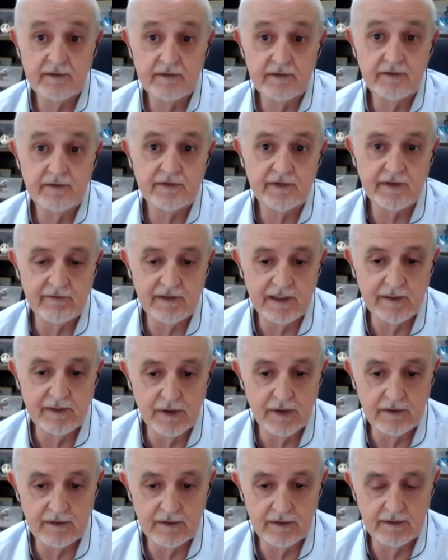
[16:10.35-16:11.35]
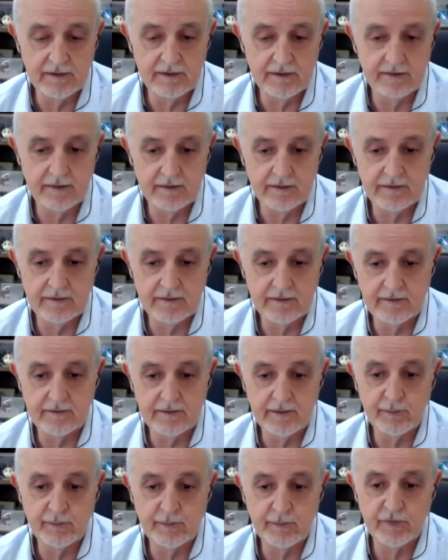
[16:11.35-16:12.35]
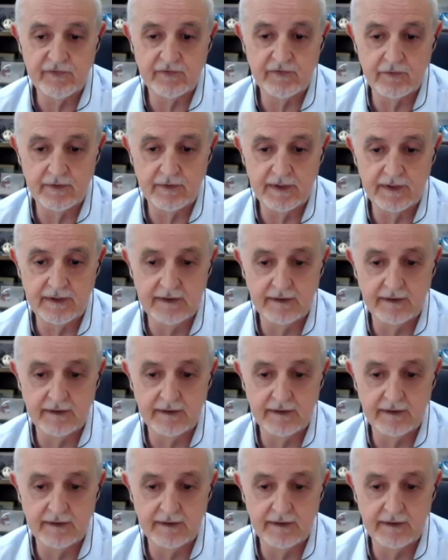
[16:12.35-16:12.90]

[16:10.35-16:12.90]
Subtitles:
and make this available